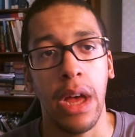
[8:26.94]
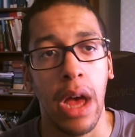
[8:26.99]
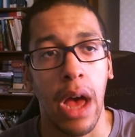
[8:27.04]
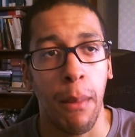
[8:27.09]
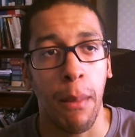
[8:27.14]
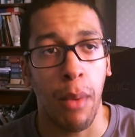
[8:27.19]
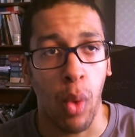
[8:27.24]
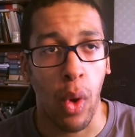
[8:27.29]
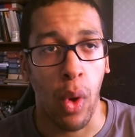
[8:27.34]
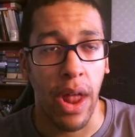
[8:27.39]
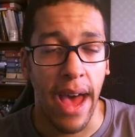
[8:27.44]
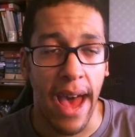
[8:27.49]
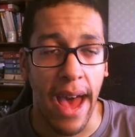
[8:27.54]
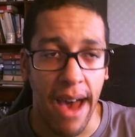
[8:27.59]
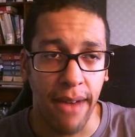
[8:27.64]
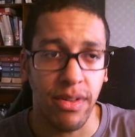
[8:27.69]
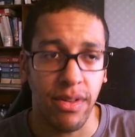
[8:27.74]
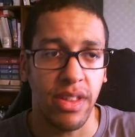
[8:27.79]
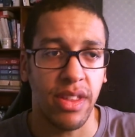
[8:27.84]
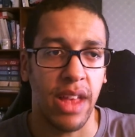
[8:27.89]
But what I
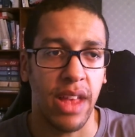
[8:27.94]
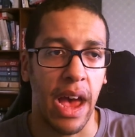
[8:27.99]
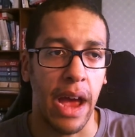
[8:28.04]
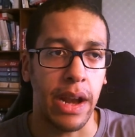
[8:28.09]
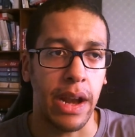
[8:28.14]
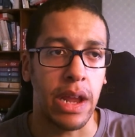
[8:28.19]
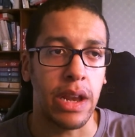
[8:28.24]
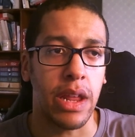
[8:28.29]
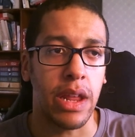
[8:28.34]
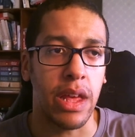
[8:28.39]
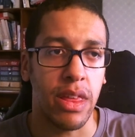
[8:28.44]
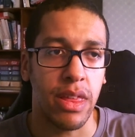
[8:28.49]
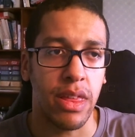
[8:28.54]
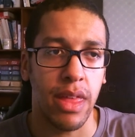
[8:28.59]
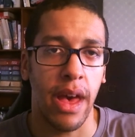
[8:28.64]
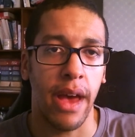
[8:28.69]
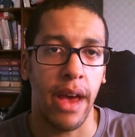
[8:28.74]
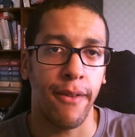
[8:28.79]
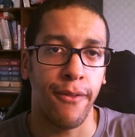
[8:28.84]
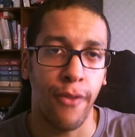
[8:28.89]
have decided is
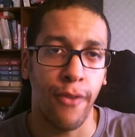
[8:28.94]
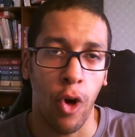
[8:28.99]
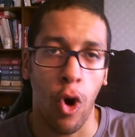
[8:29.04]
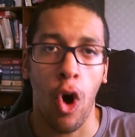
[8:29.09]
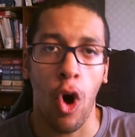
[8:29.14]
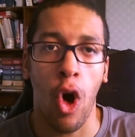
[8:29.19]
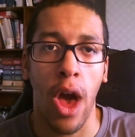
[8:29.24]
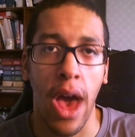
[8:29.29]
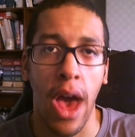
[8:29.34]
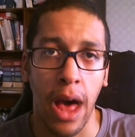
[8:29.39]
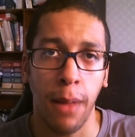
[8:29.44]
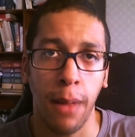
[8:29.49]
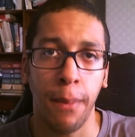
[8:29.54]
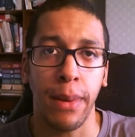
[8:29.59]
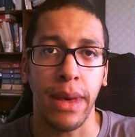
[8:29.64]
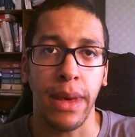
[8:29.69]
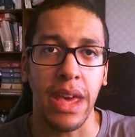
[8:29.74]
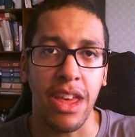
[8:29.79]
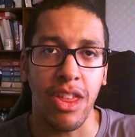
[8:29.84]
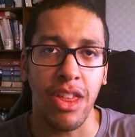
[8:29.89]
that 4
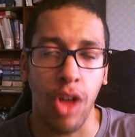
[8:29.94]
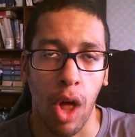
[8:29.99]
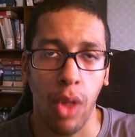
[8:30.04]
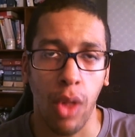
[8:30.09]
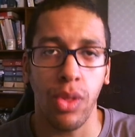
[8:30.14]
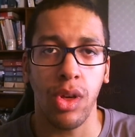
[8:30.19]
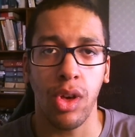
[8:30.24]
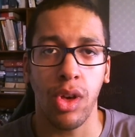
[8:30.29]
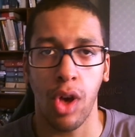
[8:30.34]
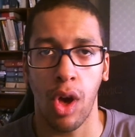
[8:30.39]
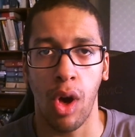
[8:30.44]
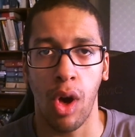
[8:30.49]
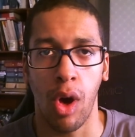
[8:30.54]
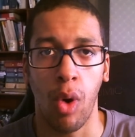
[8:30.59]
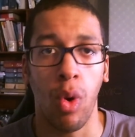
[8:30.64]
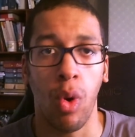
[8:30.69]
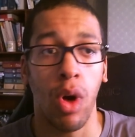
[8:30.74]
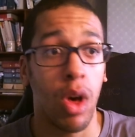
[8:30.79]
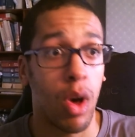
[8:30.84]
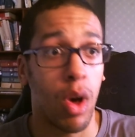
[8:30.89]
LPs on the
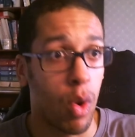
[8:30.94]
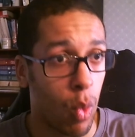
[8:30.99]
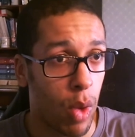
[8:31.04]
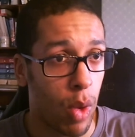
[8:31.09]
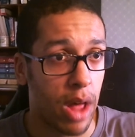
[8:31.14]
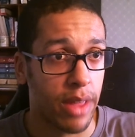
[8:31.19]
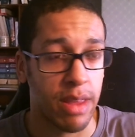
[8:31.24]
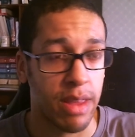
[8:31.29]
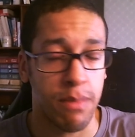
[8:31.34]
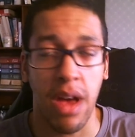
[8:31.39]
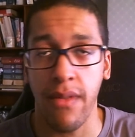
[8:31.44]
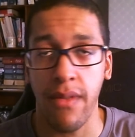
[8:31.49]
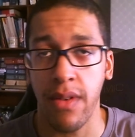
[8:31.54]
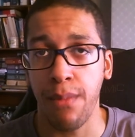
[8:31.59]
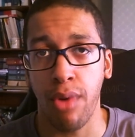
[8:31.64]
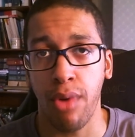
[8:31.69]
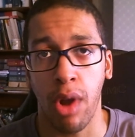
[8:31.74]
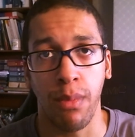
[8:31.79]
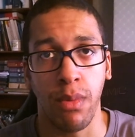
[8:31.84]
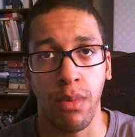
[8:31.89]
go whilst I'm having
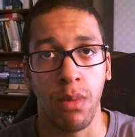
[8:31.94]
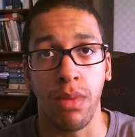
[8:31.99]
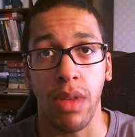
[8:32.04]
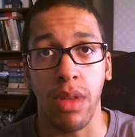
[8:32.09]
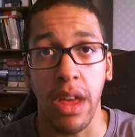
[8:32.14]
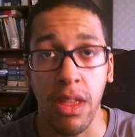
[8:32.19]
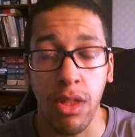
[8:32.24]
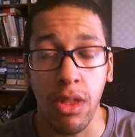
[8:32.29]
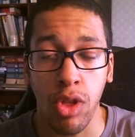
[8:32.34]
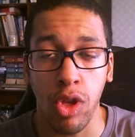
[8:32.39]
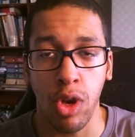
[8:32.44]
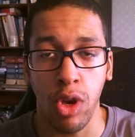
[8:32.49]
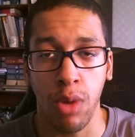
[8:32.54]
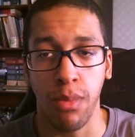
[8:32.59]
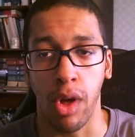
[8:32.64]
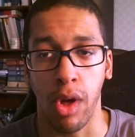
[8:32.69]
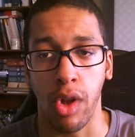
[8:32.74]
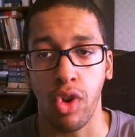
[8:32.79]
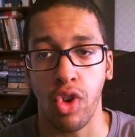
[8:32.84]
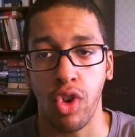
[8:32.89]
problems is too
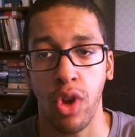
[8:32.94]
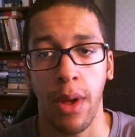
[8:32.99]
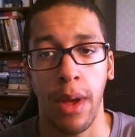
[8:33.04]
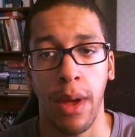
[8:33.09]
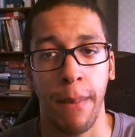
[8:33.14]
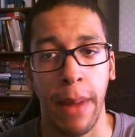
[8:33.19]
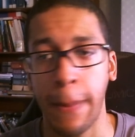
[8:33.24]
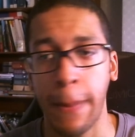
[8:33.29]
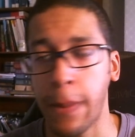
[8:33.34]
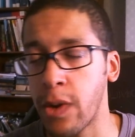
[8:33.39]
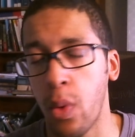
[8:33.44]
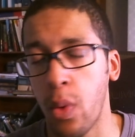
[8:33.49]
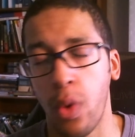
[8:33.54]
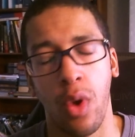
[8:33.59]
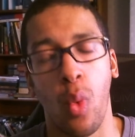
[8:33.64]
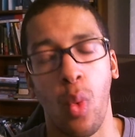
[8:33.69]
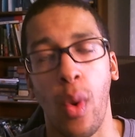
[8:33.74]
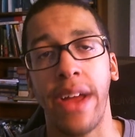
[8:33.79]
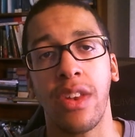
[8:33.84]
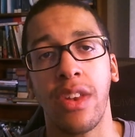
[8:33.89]
much. People don't want to
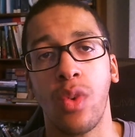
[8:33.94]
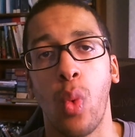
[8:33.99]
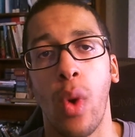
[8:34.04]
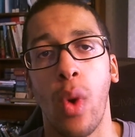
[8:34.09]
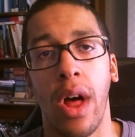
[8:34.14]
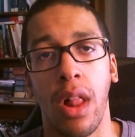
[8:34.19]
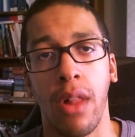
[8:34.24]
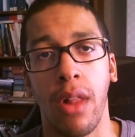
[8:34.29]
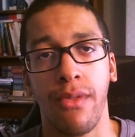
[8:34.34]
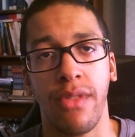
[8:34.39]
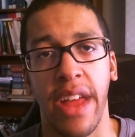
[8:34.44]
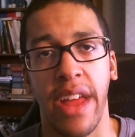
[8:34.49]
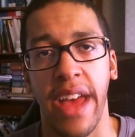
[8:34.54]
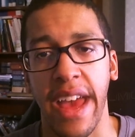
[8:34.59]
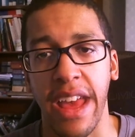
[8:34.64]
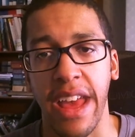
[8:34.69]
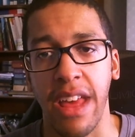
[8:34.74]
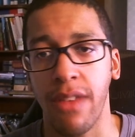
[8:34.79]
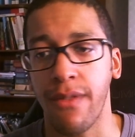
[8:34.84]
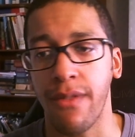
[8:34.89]
wait 12
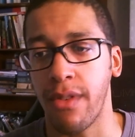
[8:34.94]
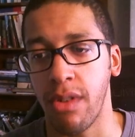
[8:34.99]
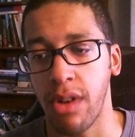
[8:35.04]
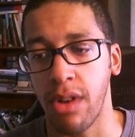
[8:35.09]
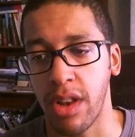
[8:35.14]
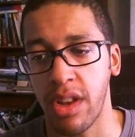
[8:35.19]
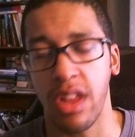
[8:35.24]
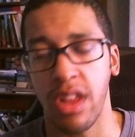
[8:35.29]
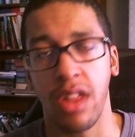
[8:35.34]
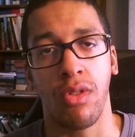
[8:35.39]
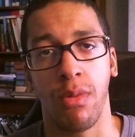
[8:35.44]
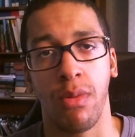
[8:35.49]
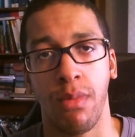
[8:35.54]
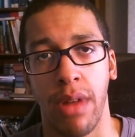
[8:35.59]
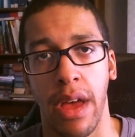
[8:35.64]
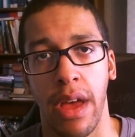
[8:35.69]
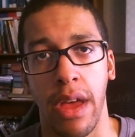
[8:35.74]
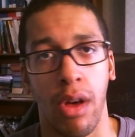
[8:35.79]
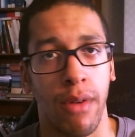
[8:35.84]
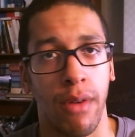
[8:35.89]
days for an Attila
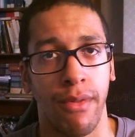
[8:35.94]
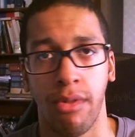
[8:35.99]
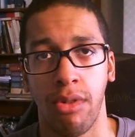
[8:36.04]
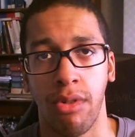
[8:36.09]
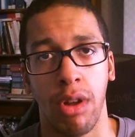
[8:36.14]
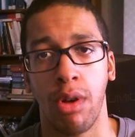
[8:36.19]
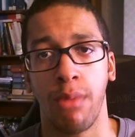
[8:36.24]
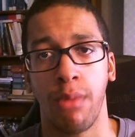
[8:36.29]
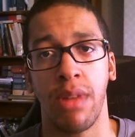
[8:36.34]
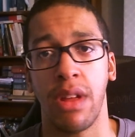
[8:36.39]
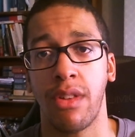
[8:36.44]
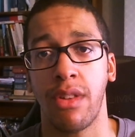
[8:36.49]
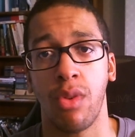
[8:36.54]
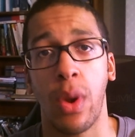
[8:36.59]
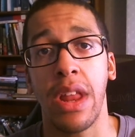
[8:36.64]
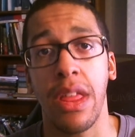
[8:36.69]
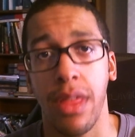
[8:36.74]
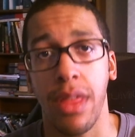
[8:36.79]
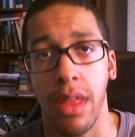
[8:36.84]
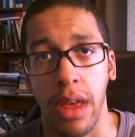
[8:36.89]
update or for an update to
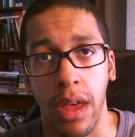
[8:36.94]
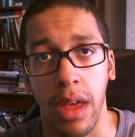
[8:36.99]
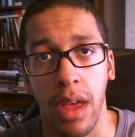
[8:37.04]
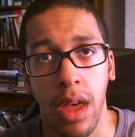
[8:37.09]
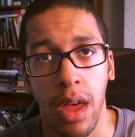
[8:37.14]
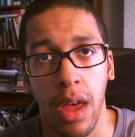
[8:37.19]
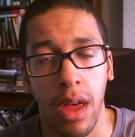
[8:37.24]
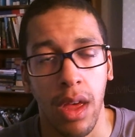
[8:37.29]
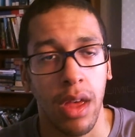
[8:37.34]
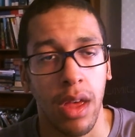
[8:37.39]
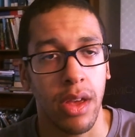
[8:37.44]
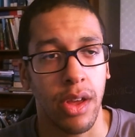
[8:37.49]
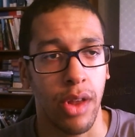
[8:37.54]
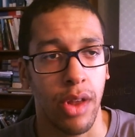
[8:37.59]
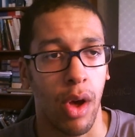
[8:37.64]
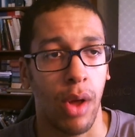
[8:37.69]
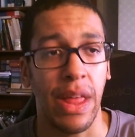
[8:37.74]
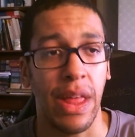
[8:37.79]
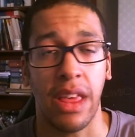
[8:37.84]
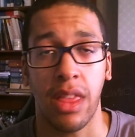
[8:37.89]
anything,
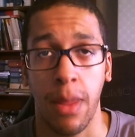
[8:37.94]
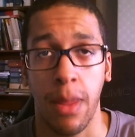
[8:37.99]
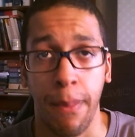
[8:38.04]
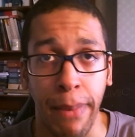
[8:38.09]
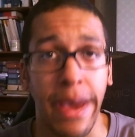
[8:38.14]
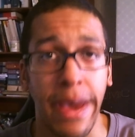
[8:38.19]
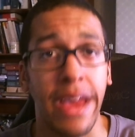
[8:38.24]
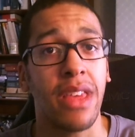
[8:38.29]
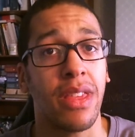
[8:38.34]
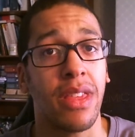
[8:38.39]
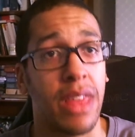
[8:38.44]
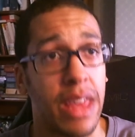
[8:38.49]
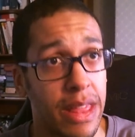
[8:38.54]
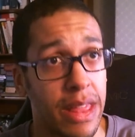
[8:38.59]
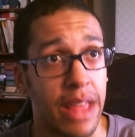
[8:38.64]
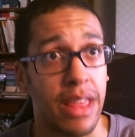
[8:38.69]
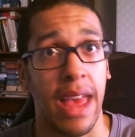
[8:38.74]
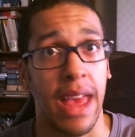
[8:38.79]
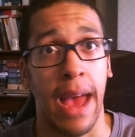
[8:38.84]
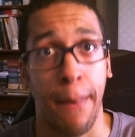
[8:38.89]
and that's the pacing
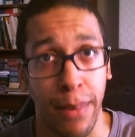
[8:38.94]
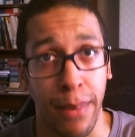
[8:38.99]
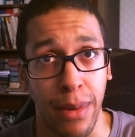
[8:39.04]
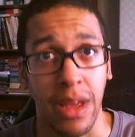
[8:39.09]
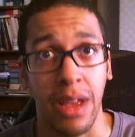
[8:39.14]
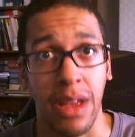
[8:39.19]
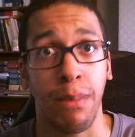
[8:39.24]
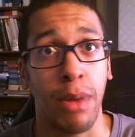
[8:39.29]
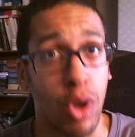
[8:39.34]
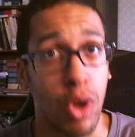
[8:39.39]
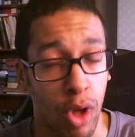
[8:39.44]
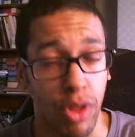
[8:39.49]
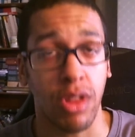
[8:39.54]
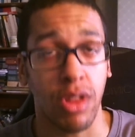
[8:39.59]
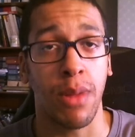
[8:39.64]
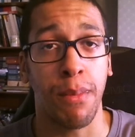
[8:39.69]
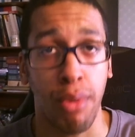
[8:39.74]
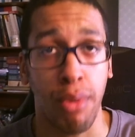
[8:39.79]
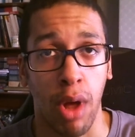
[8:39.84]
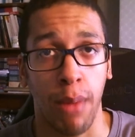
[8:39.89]
that's happening because of
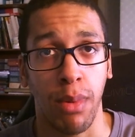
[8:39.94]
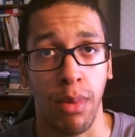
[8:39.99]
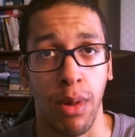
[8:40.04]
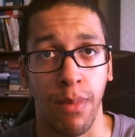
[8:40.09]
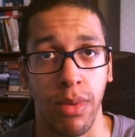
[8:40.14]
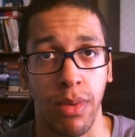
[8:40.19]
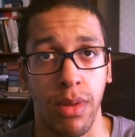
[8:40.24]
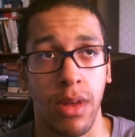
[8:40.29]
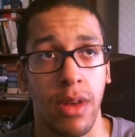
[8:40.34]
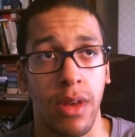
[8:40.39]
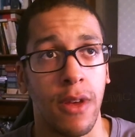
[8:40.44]
the problems.